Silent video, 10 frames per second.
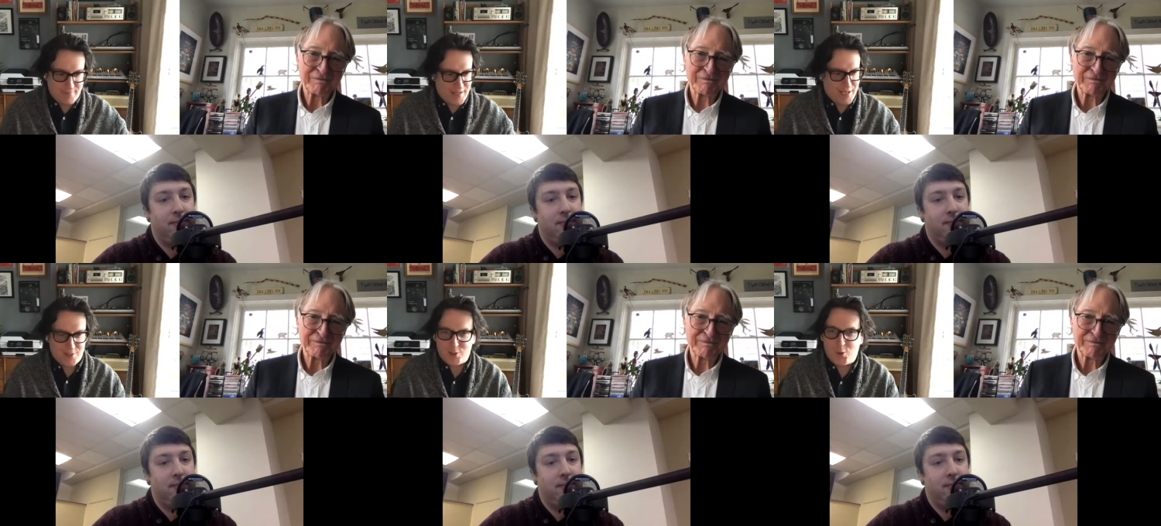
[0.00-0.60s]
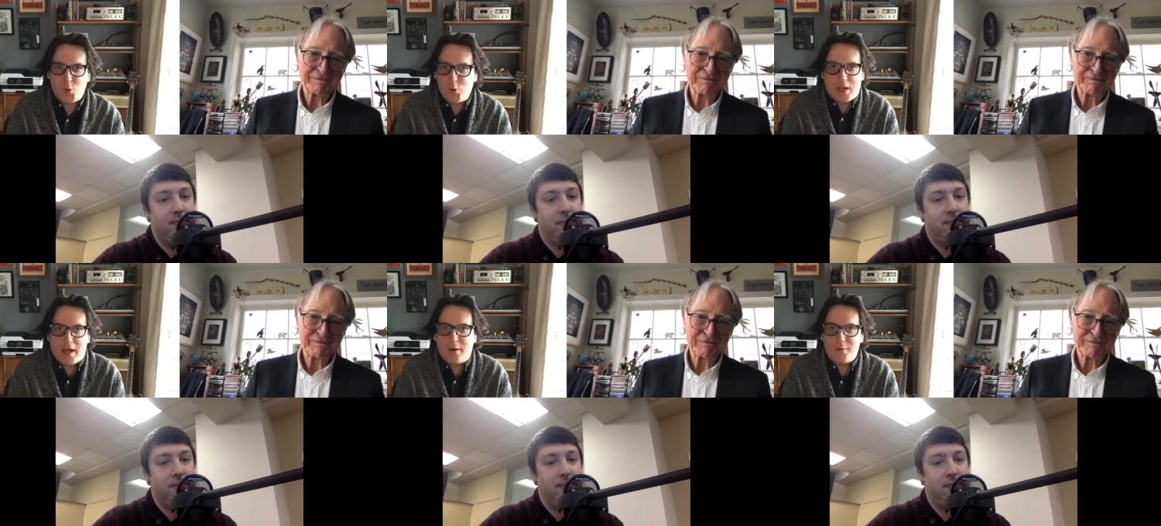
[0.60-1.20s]
Speaker 1: it's cool
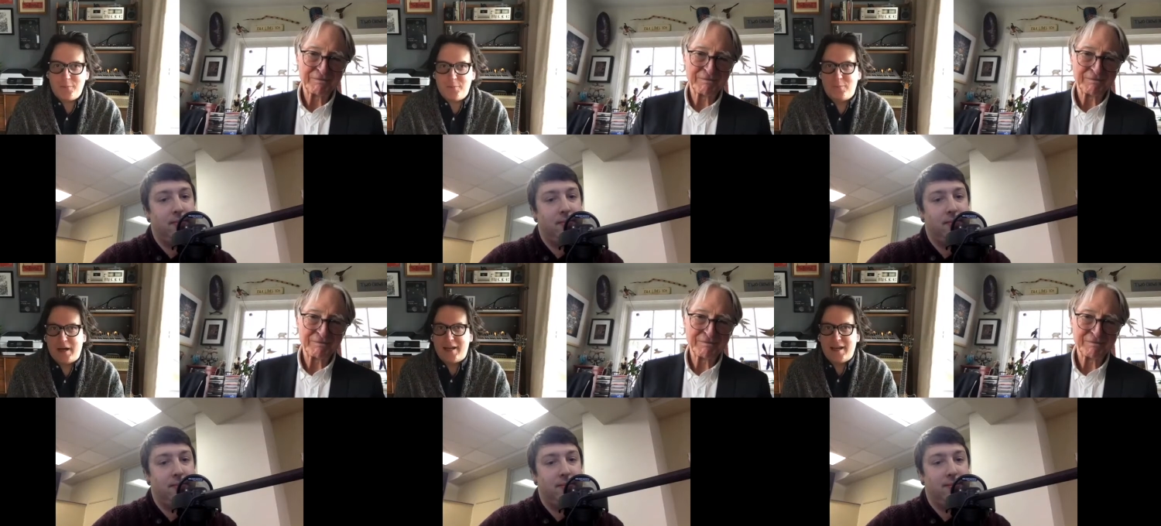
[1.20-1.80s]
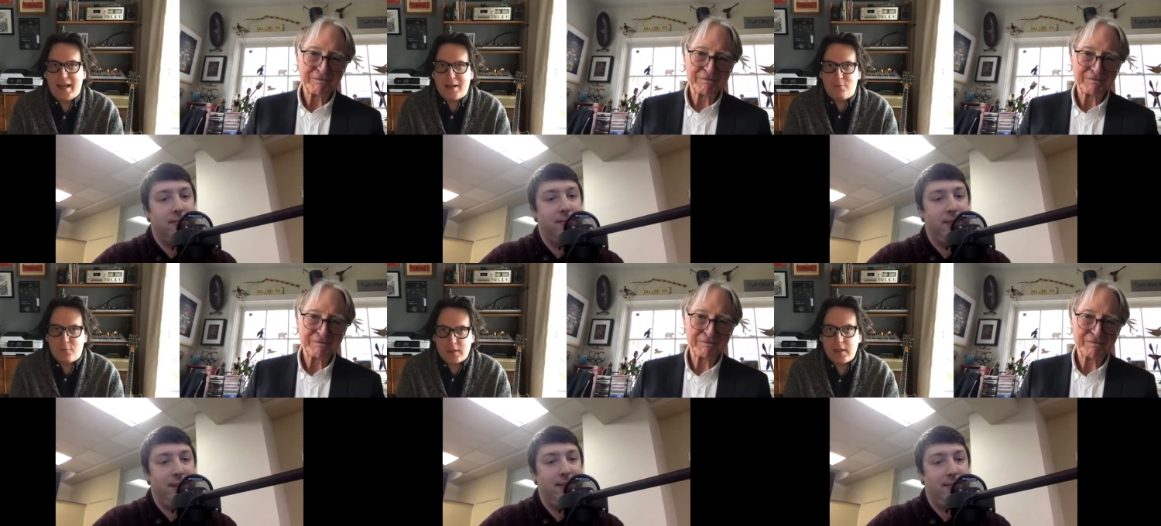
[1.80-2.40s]
now, but
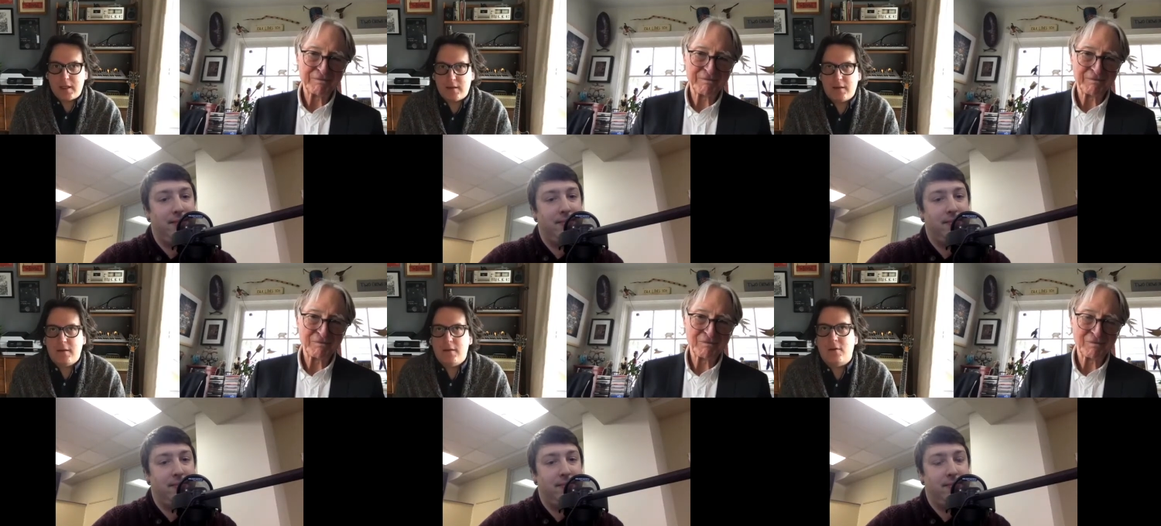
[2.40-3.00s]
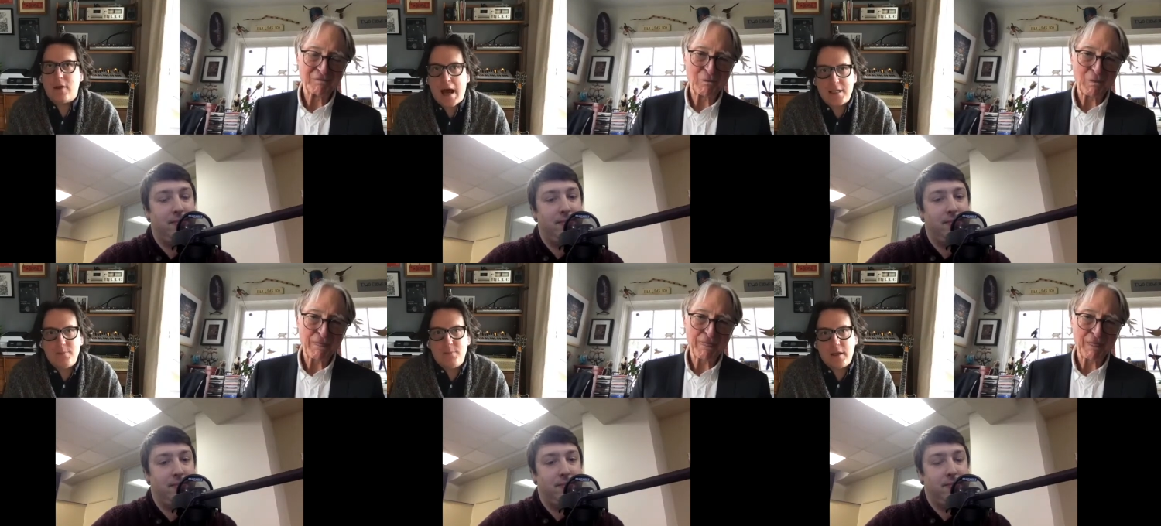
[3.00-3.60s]
it really there
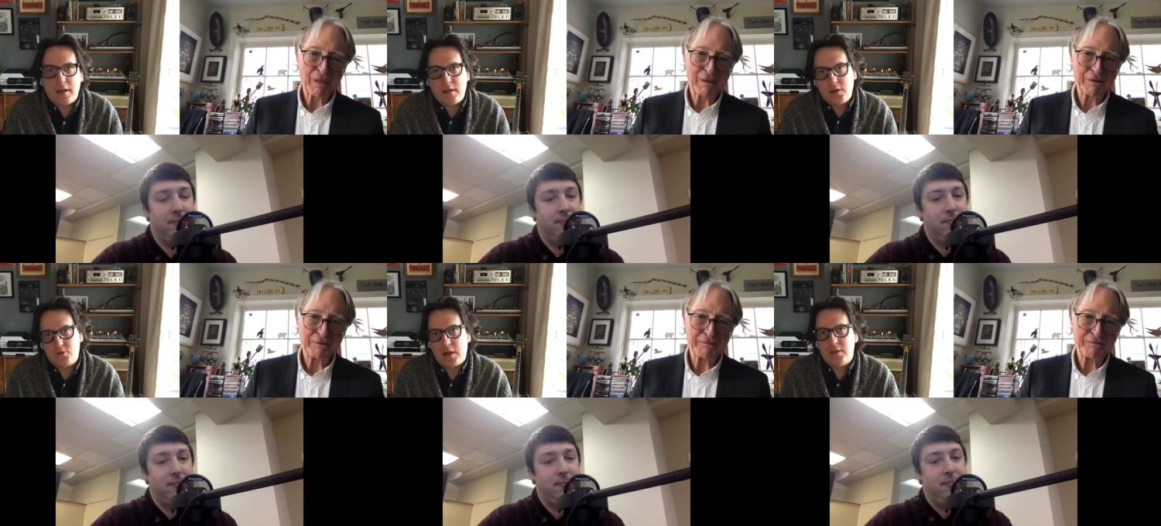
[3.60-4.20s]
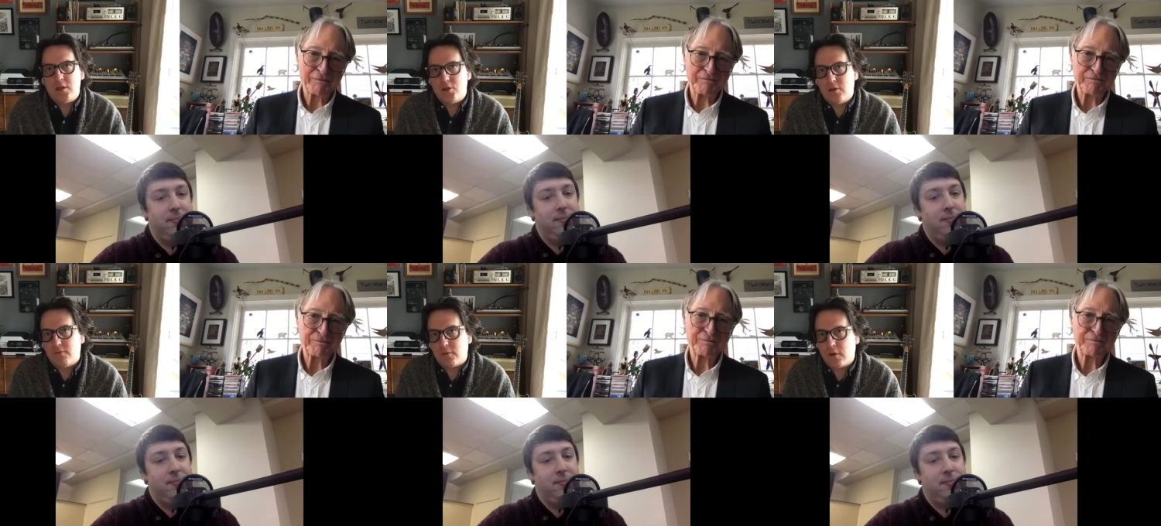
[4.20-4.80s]
has been I think a
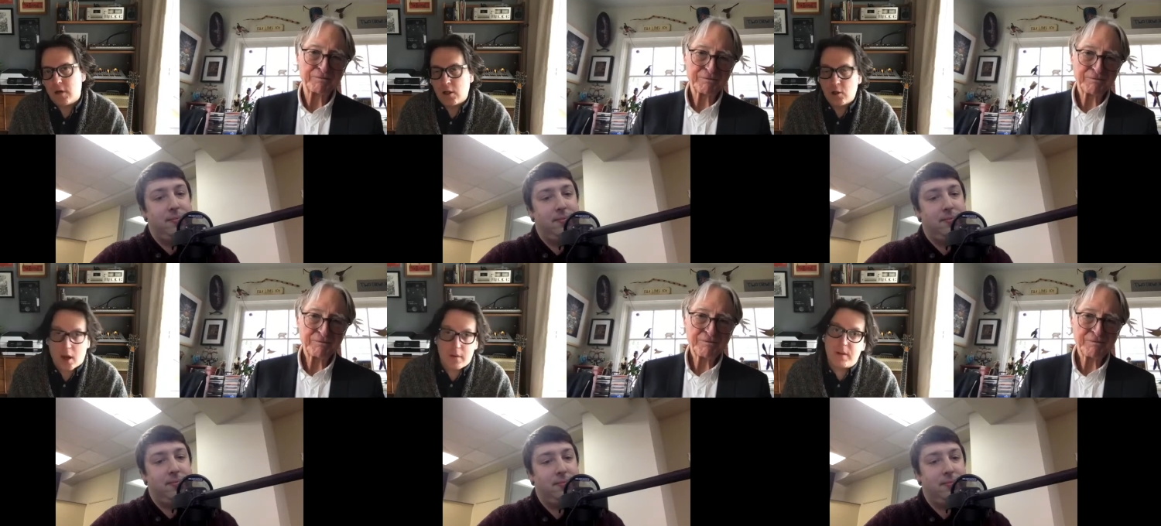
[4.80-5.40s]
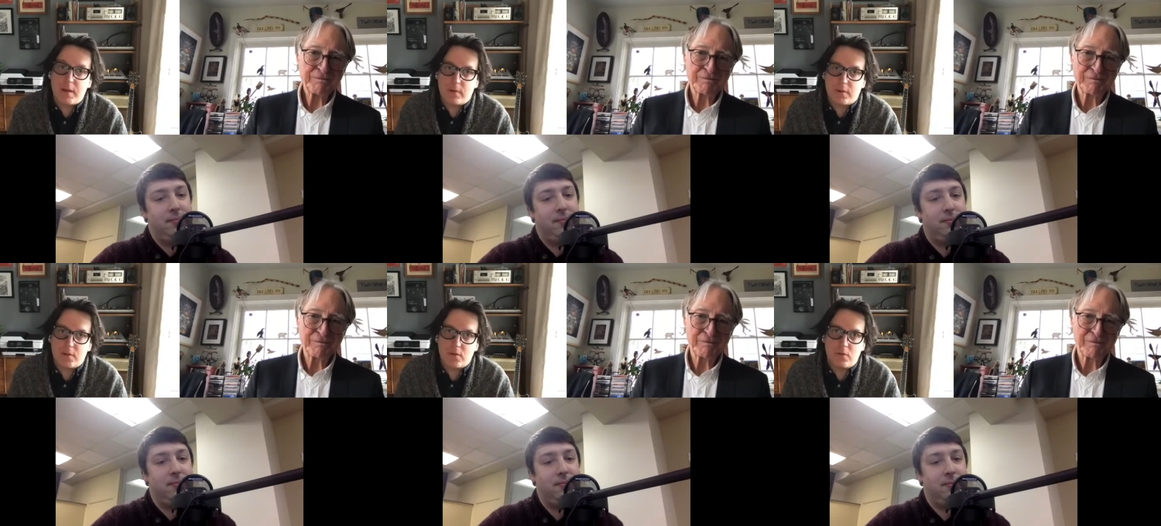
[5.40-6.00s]
transition for a lot of people
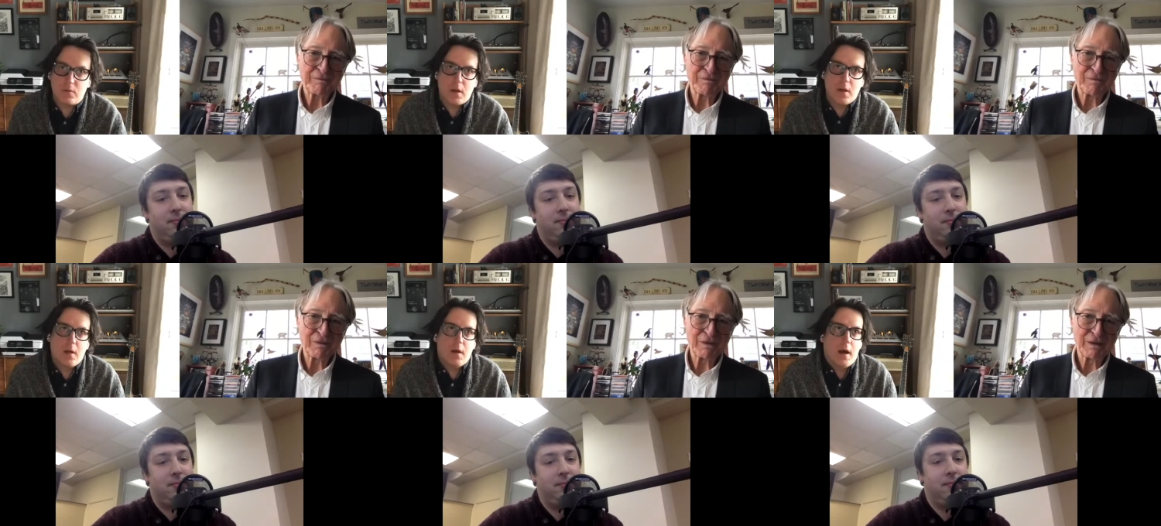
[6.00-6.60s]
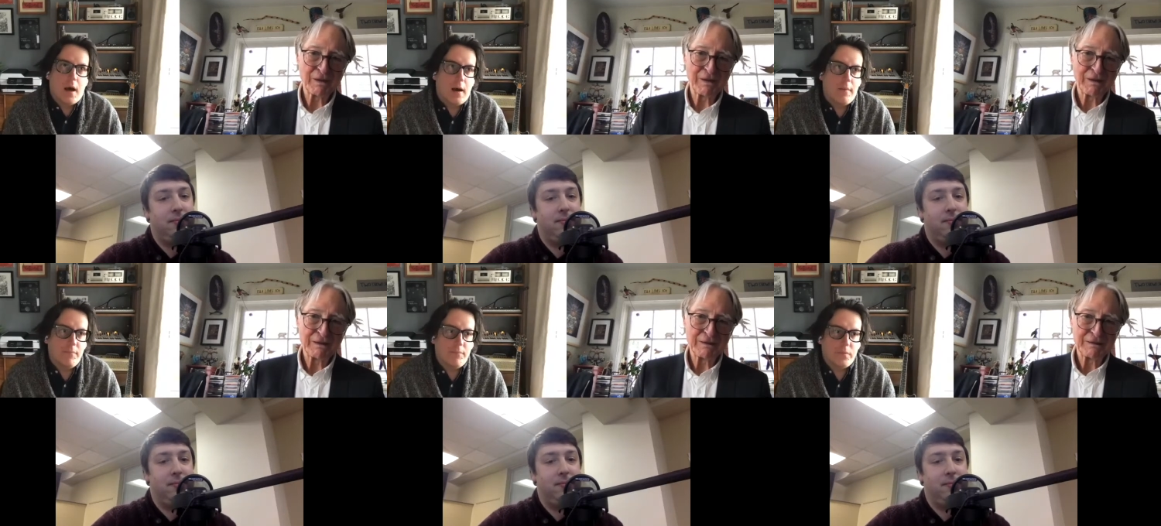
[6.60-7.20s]
to
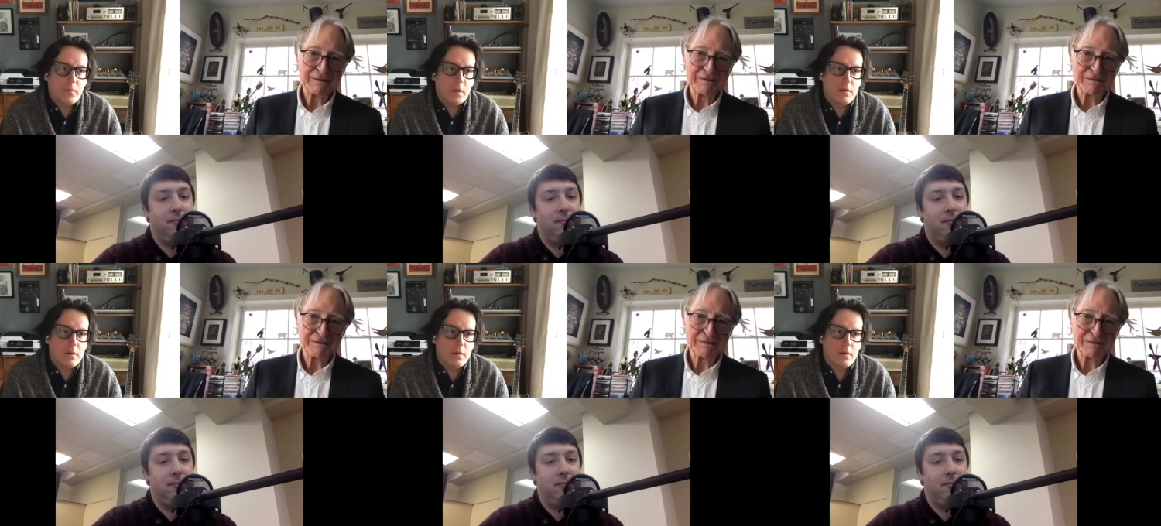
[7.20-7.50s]
um,